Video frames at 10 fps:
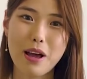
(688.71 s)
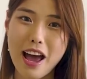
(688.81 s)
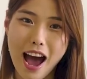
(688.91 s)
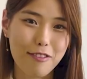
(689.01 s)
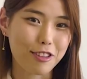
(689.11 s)

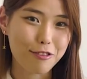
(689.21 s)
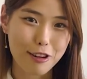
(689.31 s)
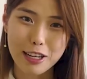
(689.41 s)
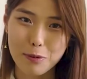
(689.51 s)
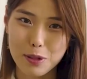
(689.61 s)
having
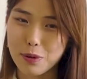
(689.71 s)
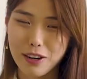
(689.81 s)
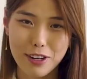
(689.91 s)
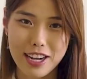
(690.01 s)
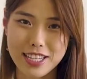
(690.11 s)
fun with
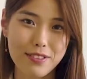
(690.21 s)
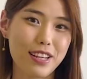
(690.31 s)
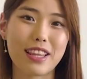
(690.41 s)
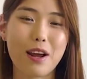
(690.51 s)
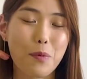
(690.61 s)
whatever activity
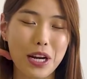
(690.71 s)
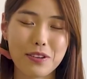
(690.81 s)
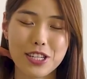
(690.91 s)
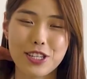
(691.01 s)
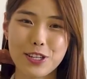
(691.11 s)
that I went out
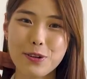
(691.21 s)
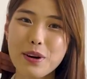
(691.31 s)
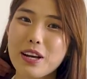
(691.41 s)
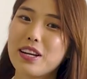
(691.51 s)
to do.